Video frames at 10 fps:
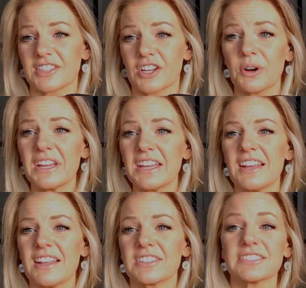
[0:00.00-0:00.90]
So
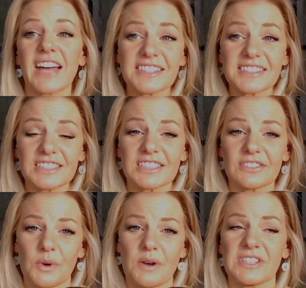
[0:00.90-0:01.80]
the lessons
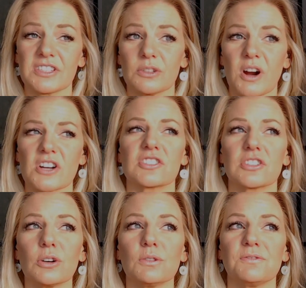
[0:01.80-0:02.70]
of what we do are
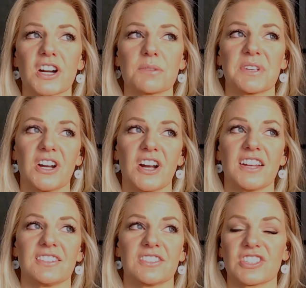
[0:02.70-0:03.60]
so far
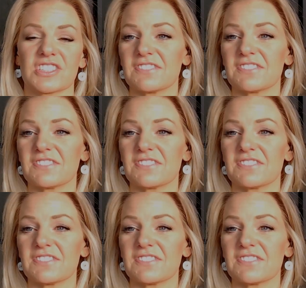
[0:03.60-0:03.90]
beyond just the